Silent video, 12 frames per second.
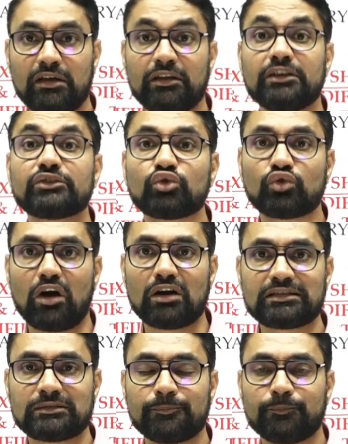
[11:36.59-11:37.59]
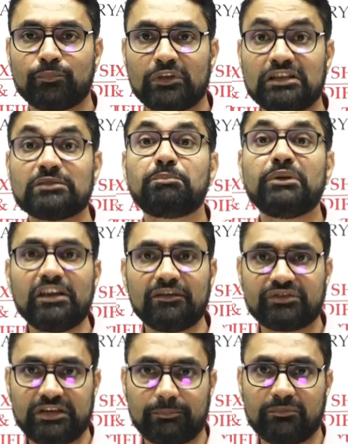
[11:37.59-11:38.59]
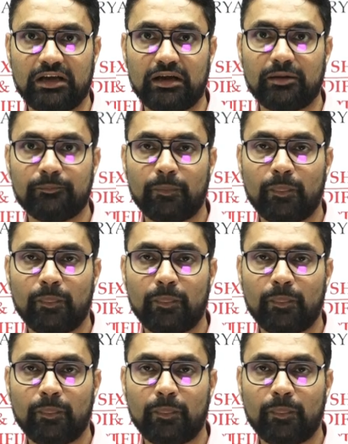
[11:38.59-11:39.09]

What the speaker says: his thoughts, his beliefs shape that.